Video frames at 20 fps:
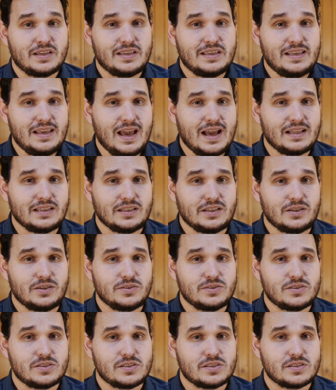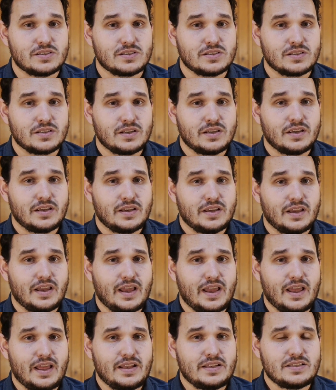gallows.
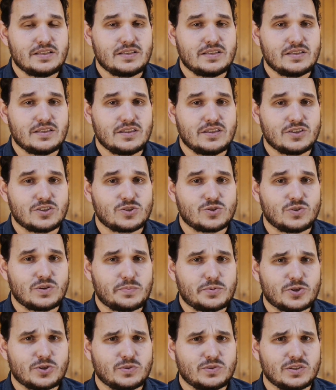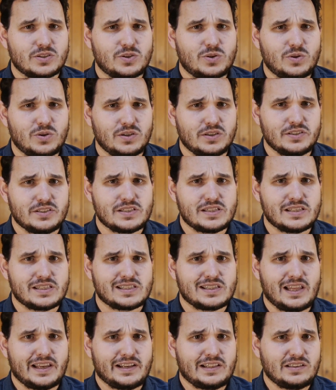And the scripture records this
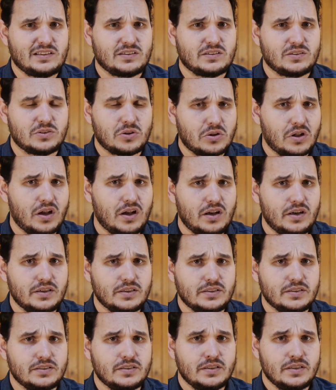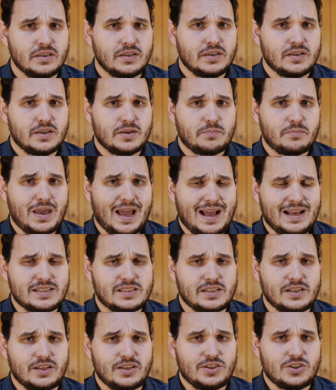long
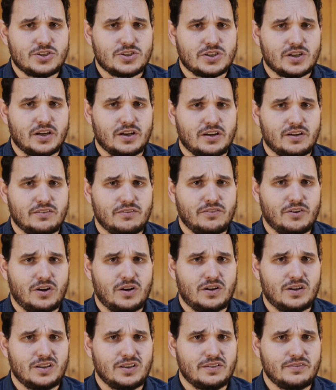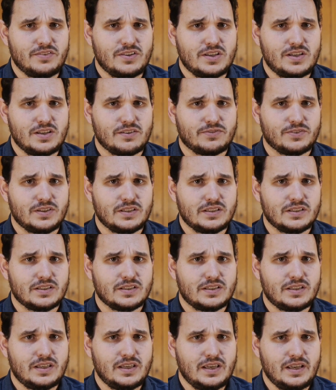passage of all of the
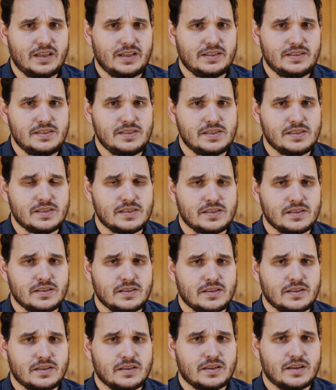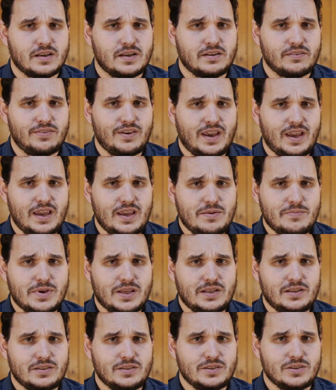different kids of
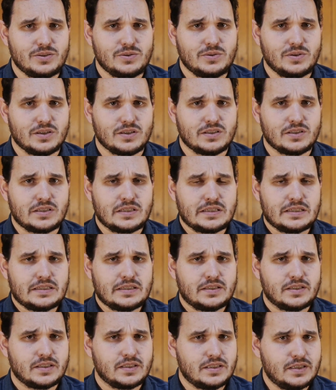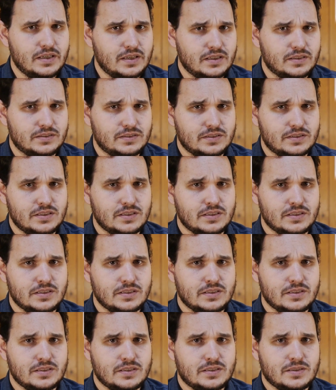Haman who are killed
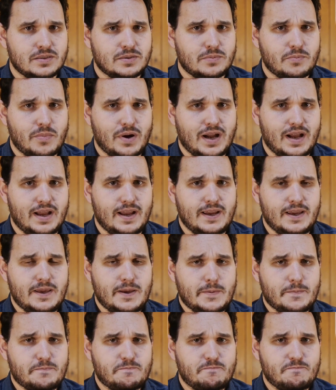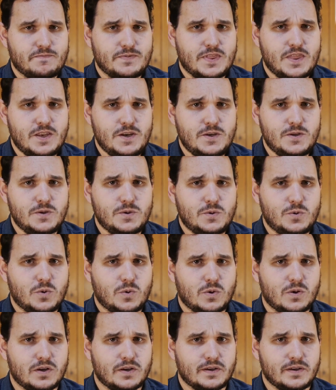by the new
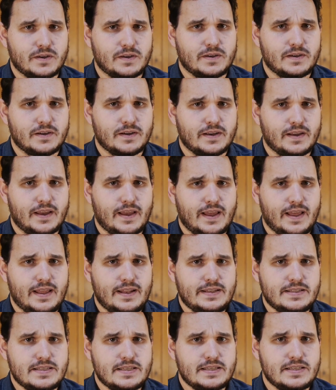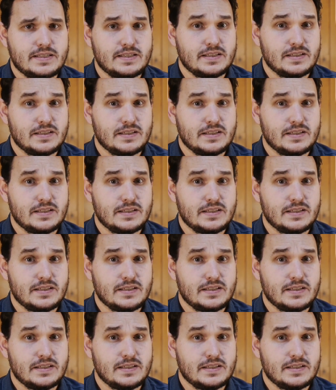order, and